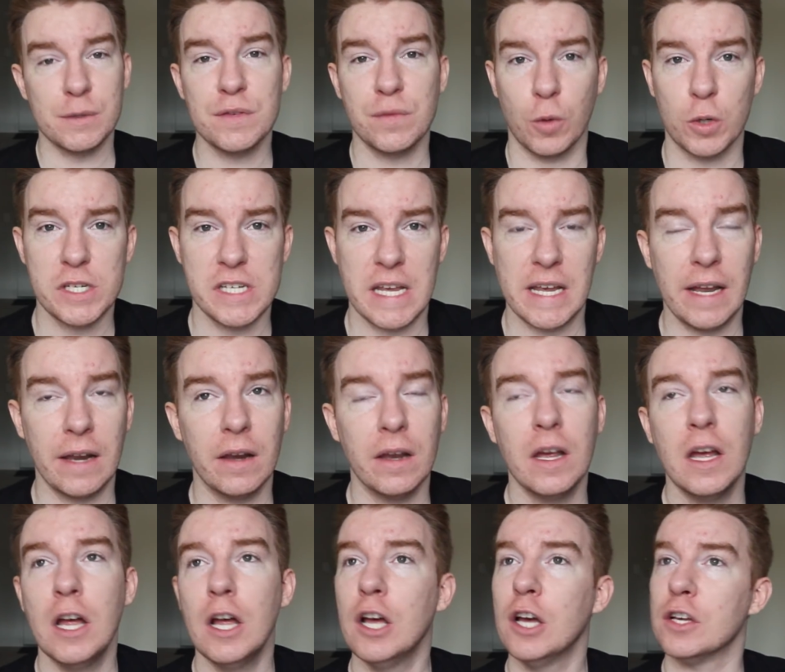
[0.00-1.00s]
I was fourteen.
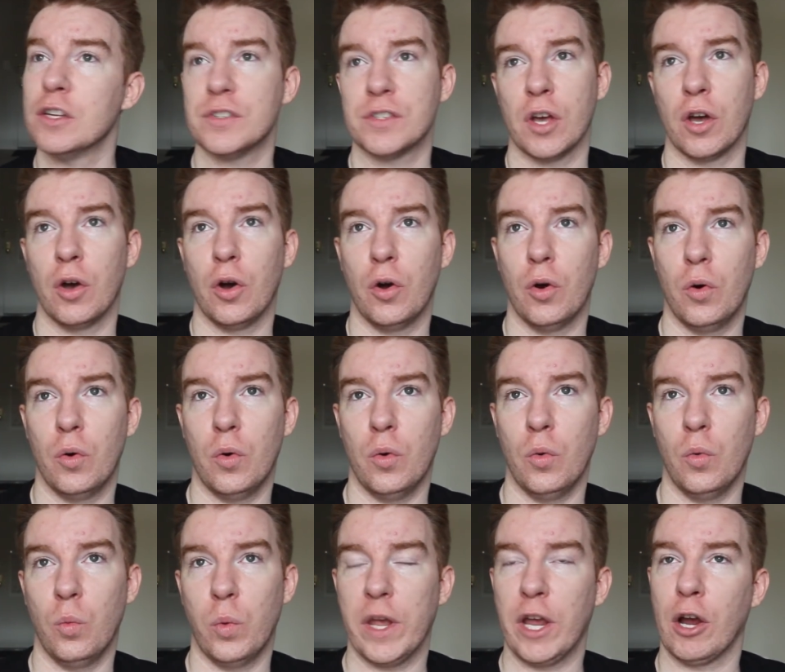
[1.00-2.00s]
So
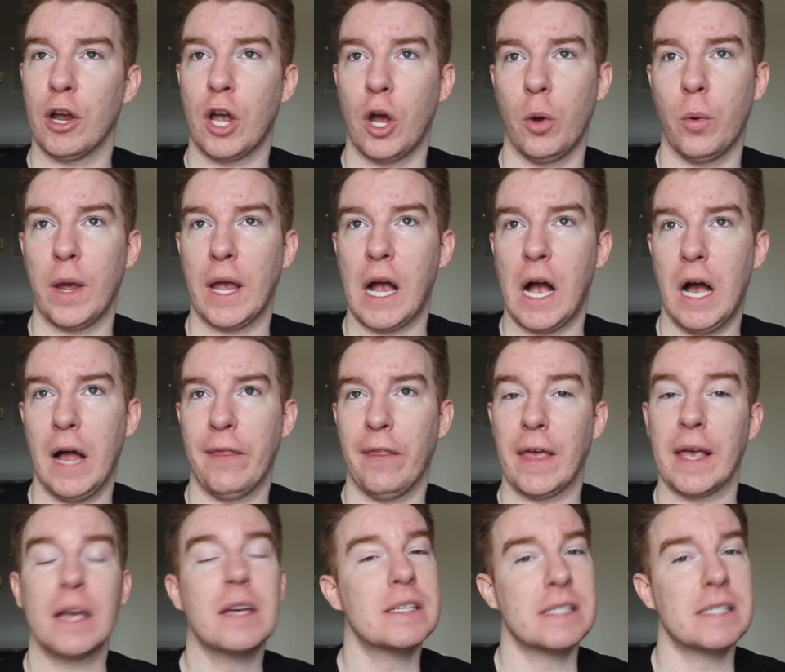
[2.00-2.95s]
we are going on like